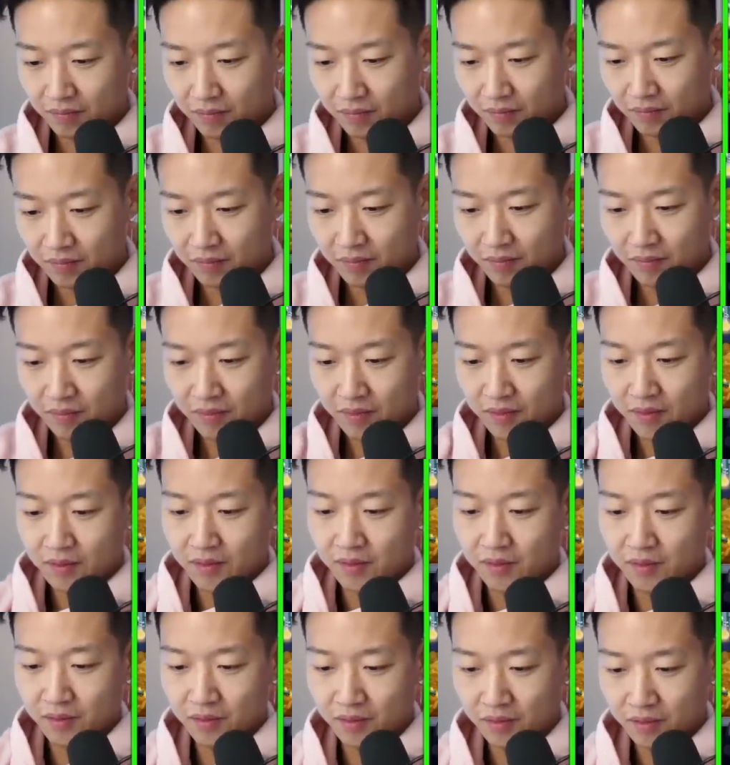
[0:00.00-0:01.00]

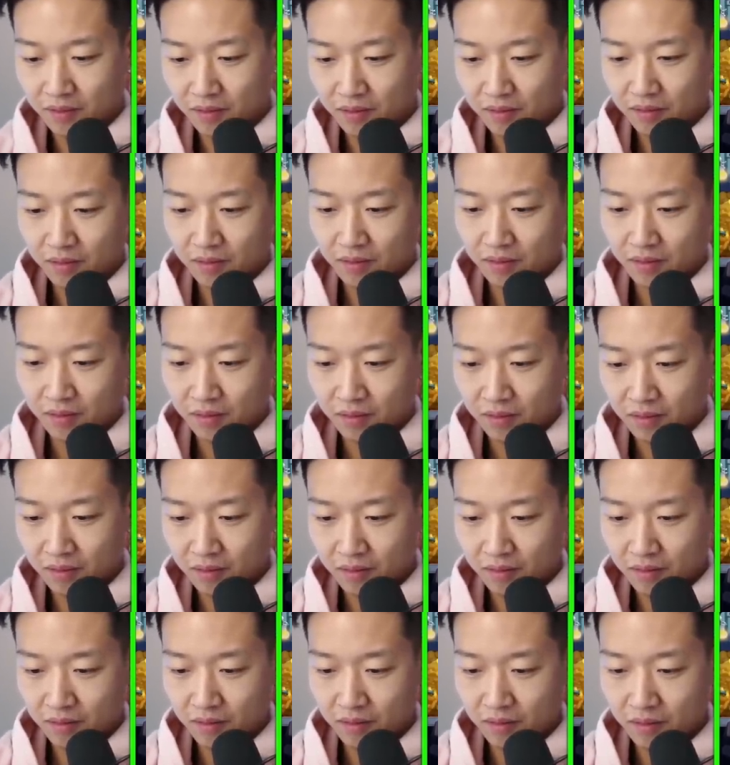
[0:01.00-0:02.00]

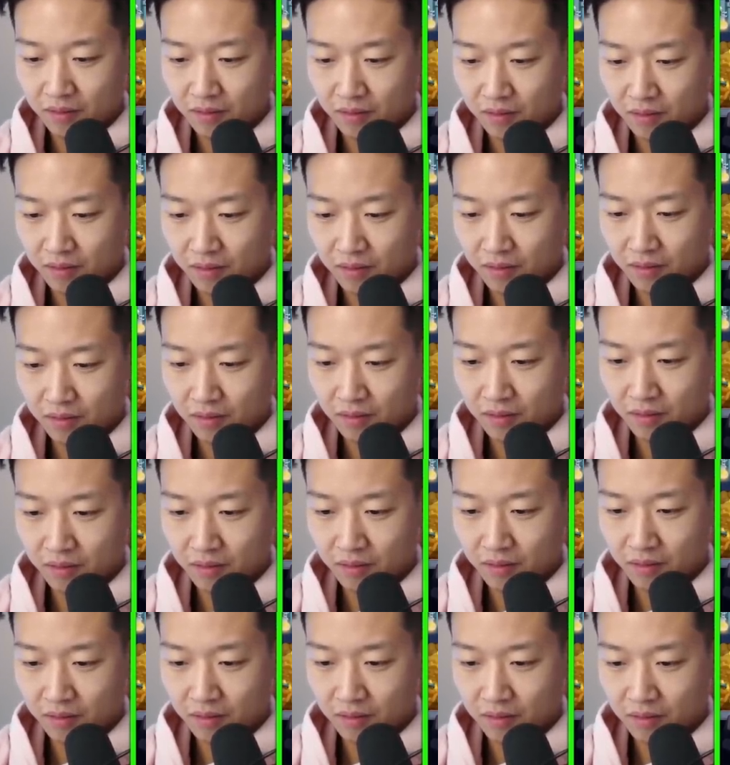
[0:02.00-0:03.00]

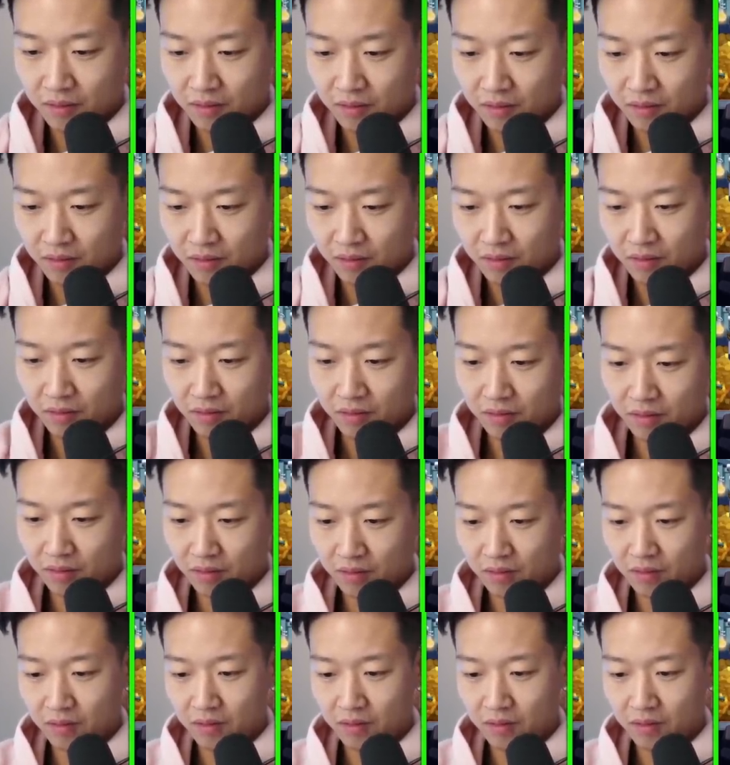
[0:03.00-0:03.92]
No words are spoken by the person on screen.